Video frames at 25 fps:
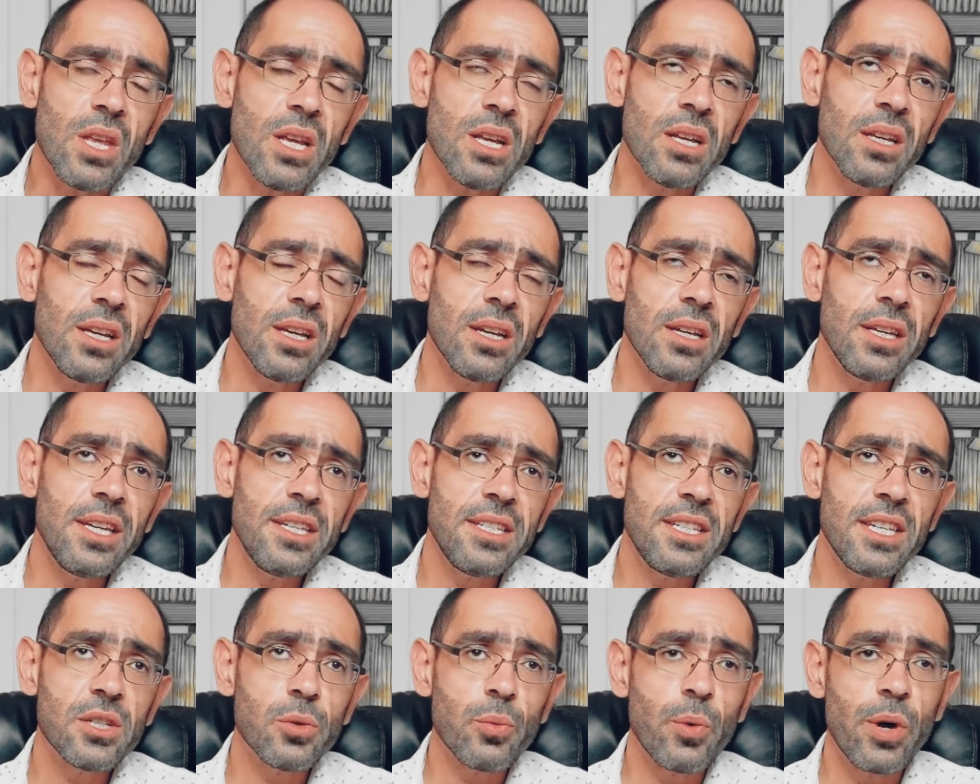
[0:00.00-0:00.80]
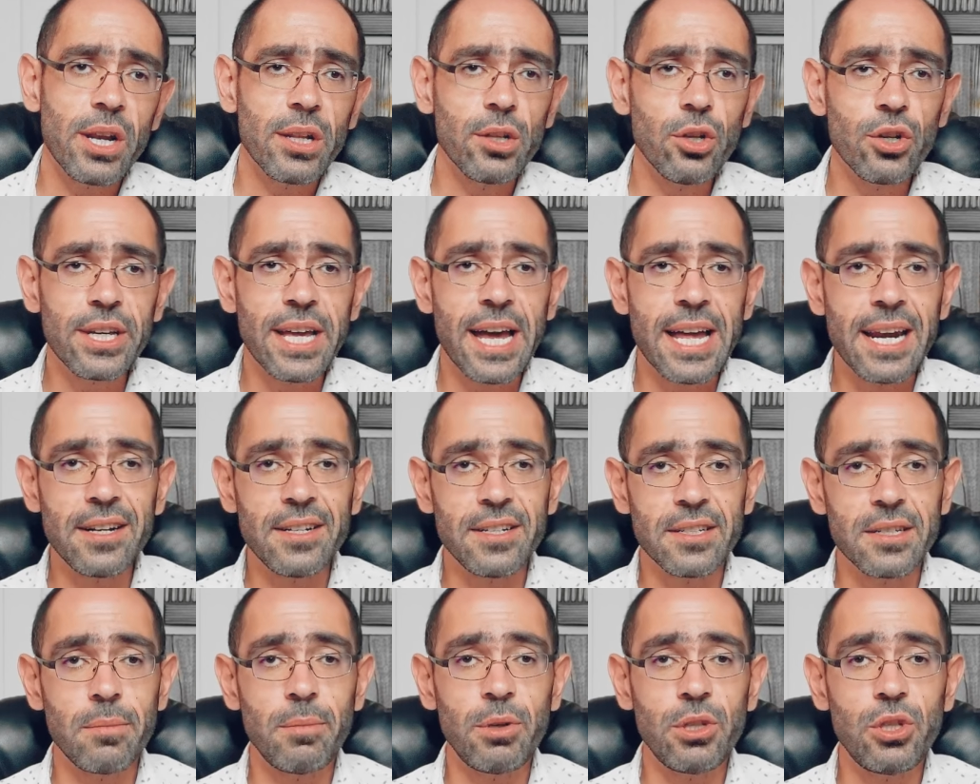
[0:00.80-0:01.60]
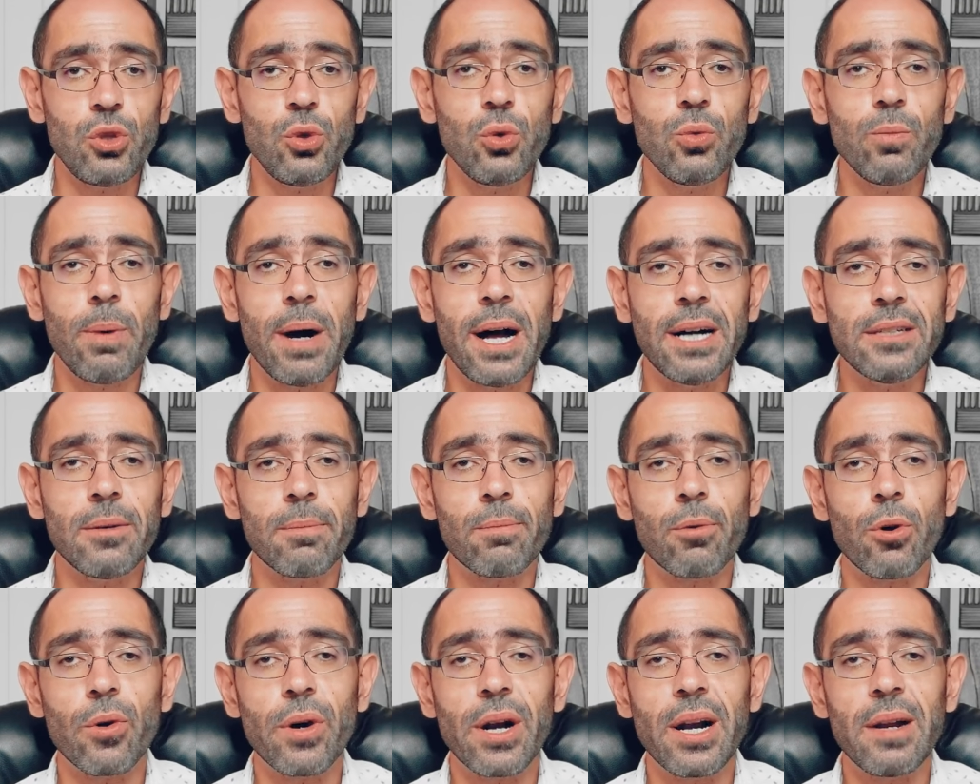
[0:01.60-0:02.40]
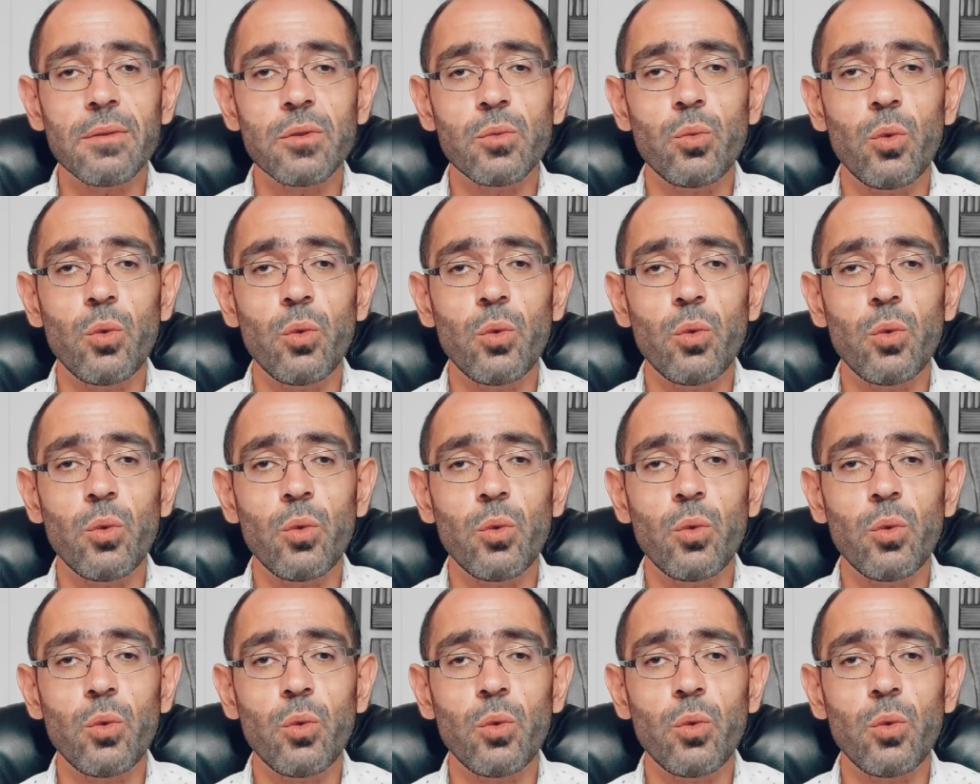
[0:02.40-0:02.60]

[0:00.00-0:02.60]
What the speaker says: the easiest way to look at it is going to be two pilot programs.